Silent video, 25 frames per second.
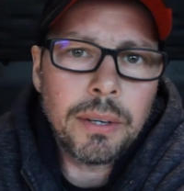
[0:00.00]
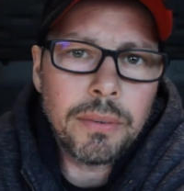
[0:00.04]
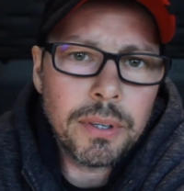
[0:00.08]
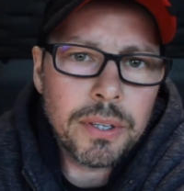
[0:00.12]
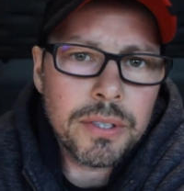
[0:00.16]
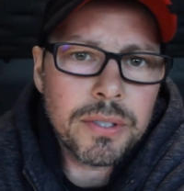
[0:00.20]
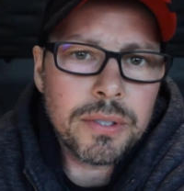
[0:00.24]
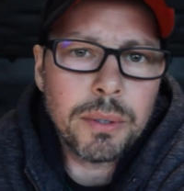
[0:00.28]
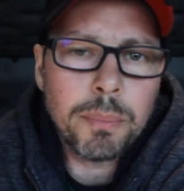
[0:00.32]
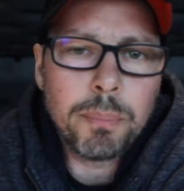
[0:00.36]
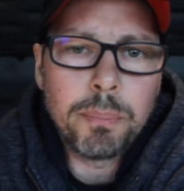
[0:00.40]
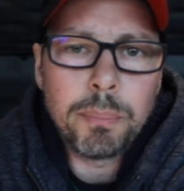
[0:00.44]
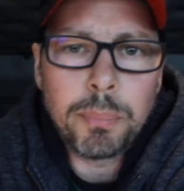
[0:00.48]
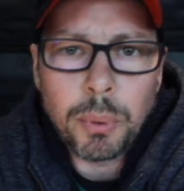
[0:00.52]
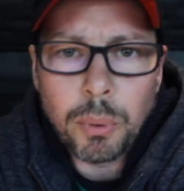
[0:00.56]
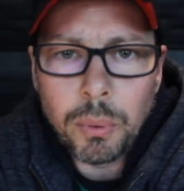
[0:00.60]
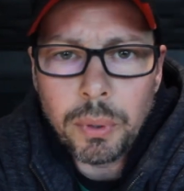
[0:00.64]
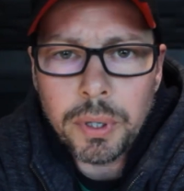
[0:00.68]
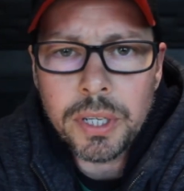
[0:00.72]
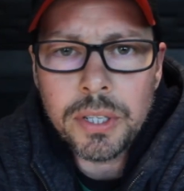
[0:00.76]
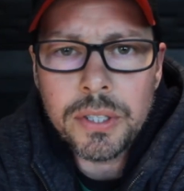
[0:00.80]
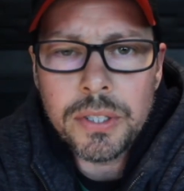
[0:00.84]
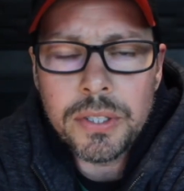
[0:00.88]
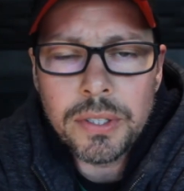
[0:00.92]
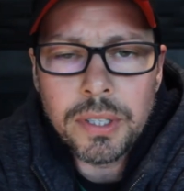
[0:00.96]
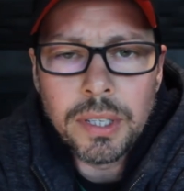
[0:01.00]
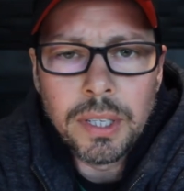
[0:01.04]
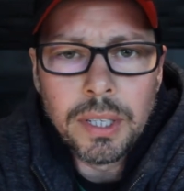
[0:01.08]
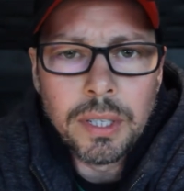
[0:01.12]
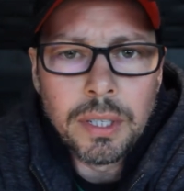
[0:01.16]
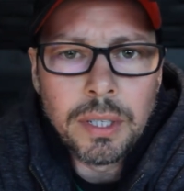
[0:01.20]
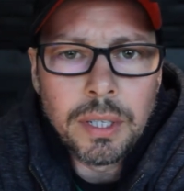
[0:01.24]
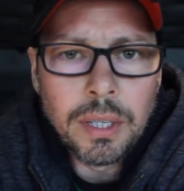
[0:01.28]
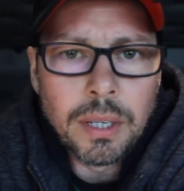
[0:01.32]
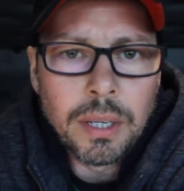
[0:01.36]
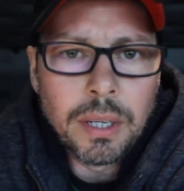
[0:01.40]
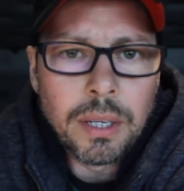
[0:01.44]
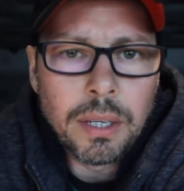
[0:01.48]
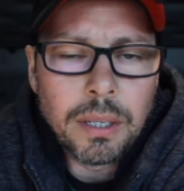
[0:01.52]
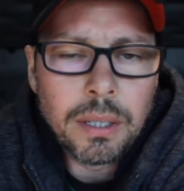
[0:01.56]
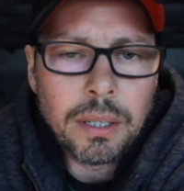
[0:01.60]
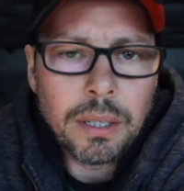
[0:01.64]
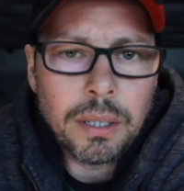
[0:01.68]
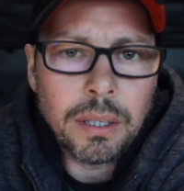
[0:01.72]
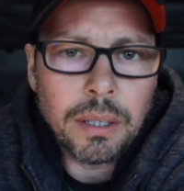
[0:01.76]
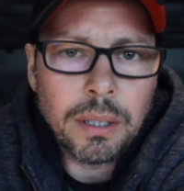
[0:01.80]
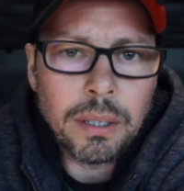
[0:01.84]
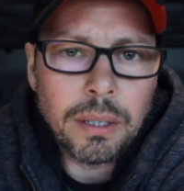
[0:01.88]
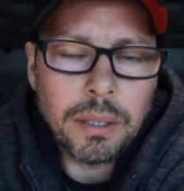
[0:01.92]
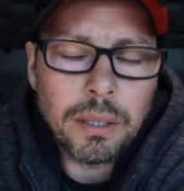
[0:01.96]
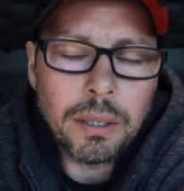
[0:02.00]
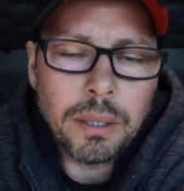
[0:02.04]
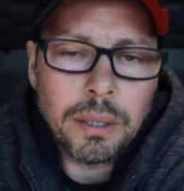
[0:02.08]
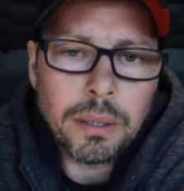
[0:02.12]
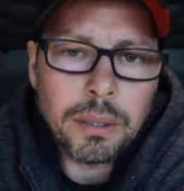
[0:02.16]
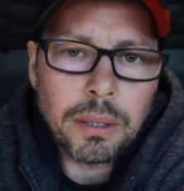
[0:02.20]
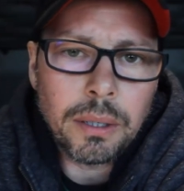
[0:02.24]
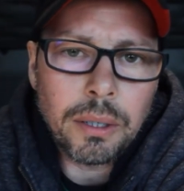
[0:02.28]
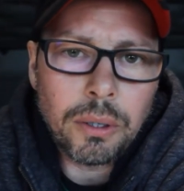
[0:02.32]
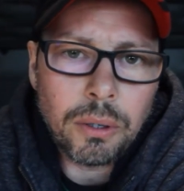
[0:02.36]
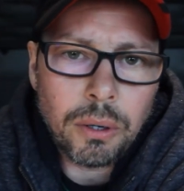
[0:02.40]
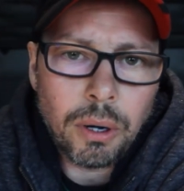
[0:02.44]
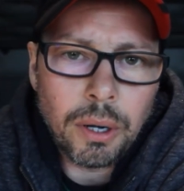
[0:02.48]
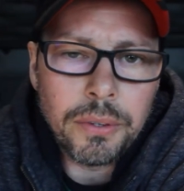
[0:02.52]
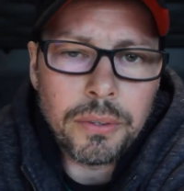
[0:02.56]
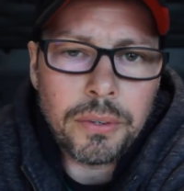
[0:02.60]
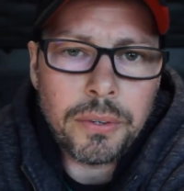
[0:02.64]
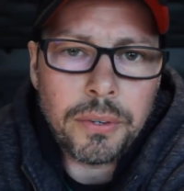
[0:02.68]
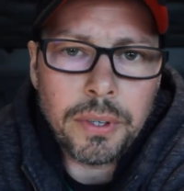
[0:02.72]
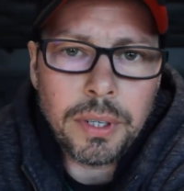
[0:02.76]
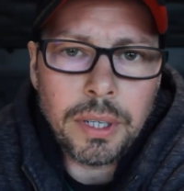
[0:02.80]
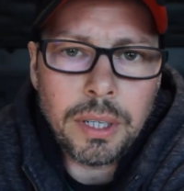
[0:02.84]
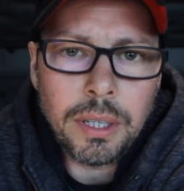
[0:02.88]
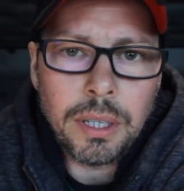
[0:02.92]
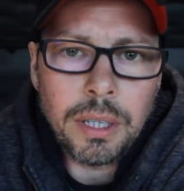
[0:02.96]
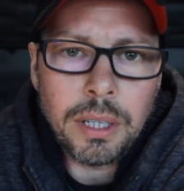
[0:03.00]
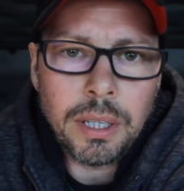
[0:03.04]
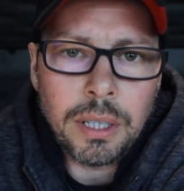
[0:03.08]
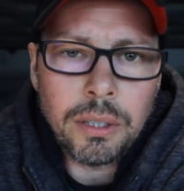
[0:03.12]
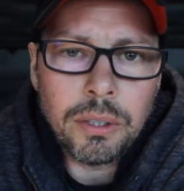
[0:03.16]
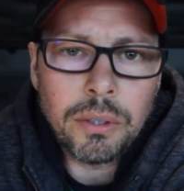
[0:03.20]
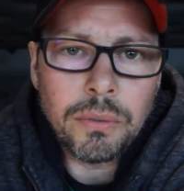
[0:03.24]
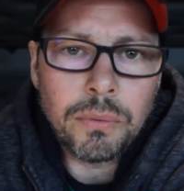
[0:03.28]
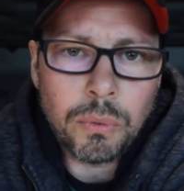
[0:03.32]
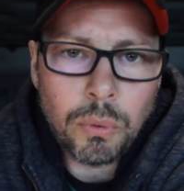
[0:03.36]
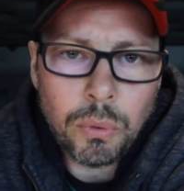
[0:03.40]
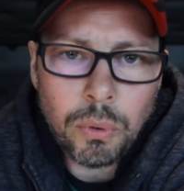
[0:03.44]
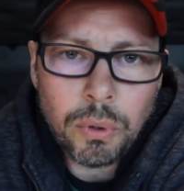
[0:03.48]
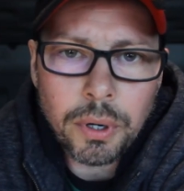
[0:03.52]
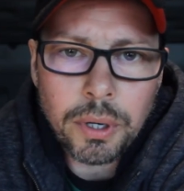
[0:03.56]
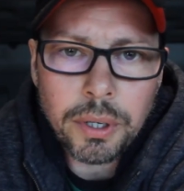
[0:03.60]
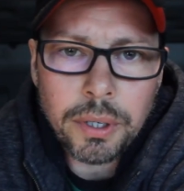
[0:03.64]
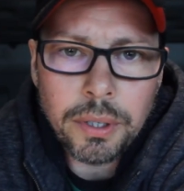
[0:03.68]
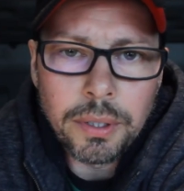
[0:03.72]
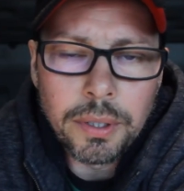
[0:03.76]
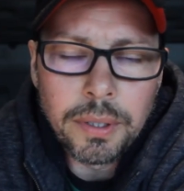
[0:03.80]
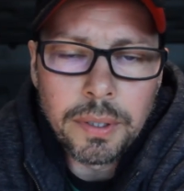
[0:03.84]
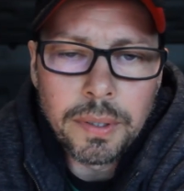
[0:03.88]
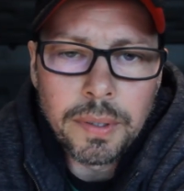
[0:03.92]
was the poorest country in the world,